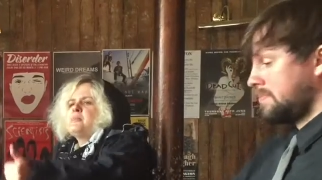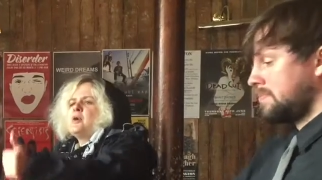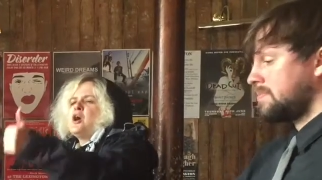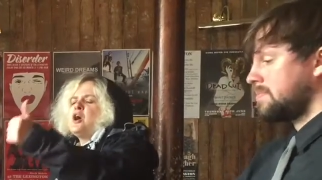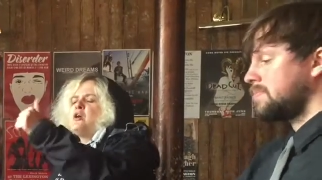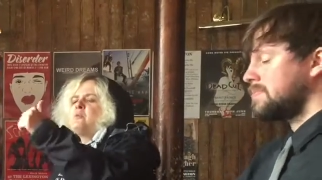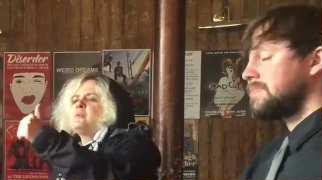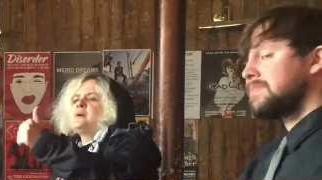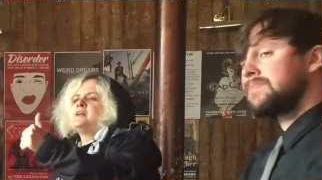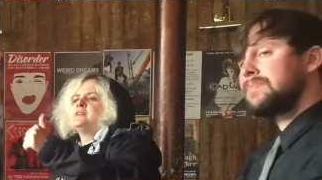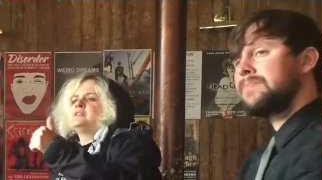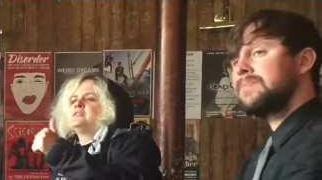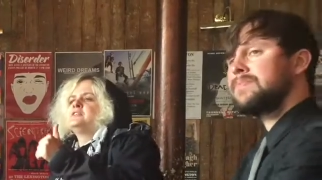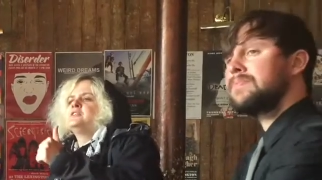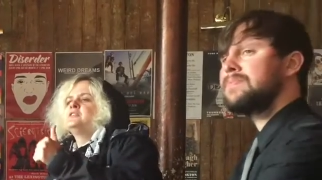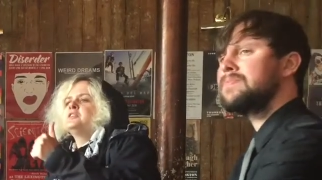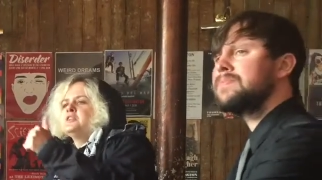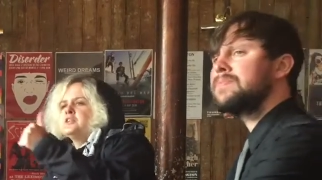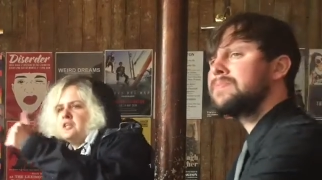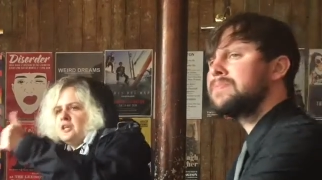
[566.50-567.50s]
Speaker 1: barman!
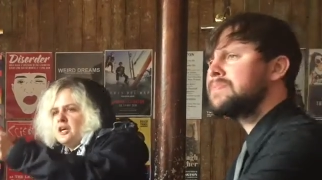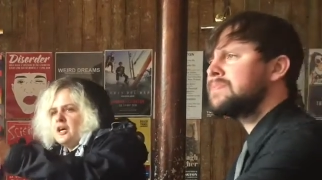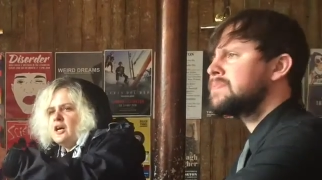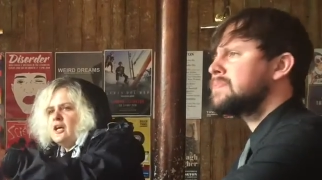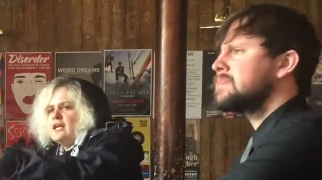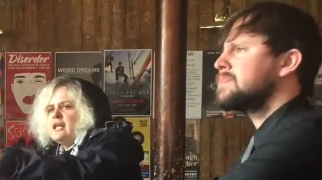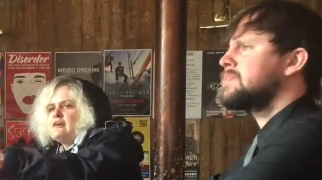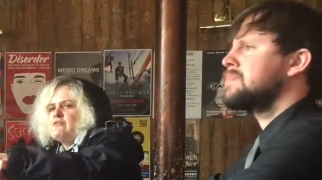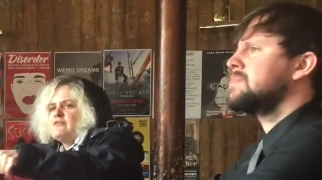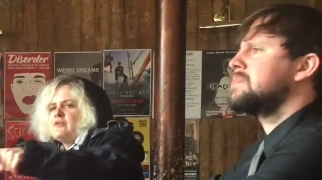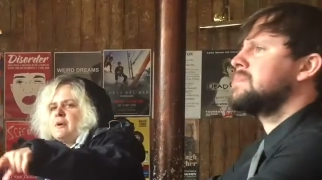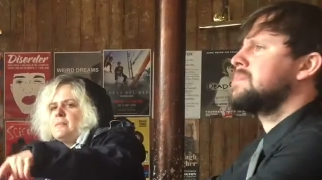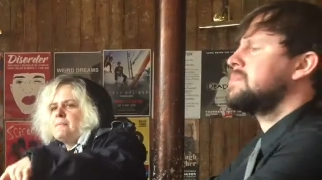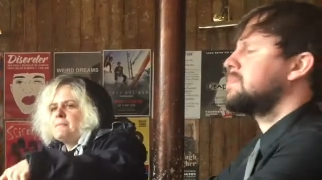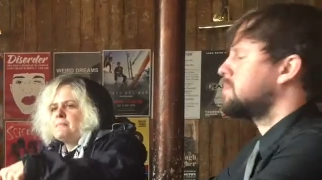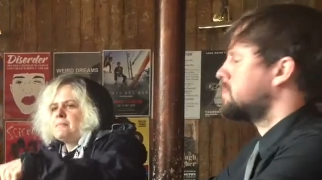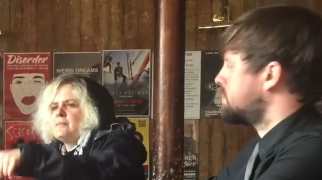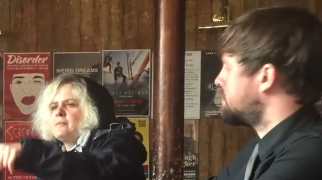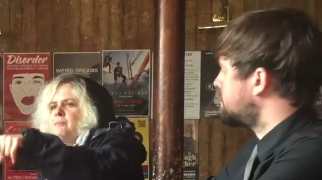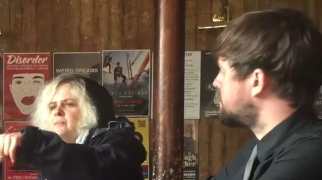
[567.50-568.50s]
I'll have
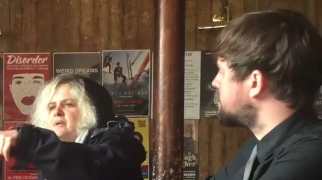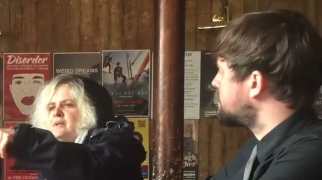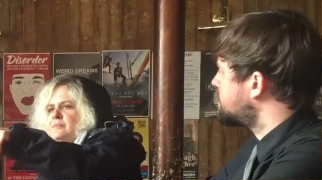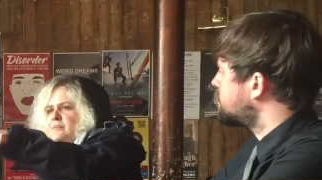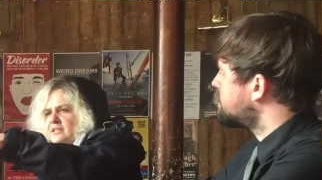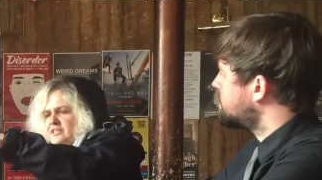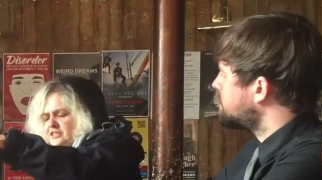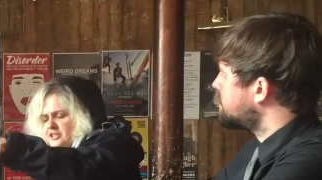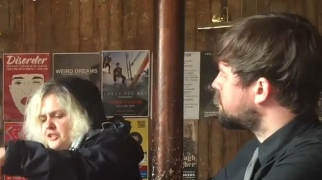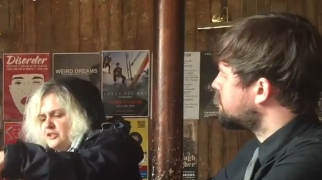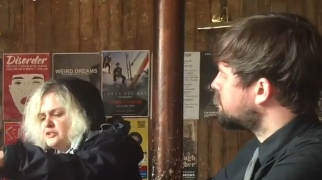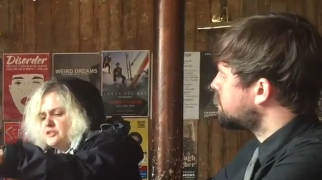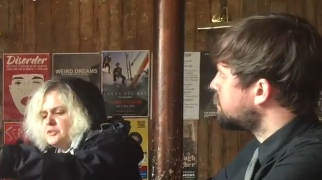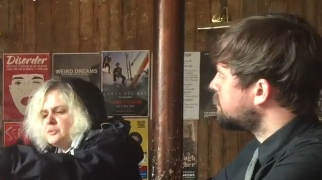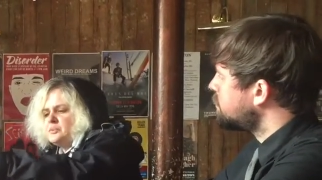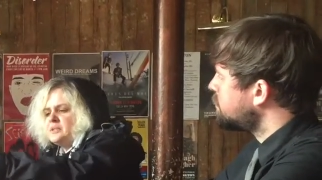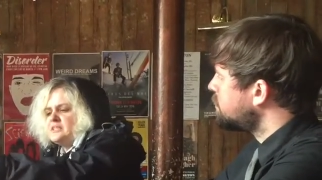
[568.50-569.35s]
um, my usual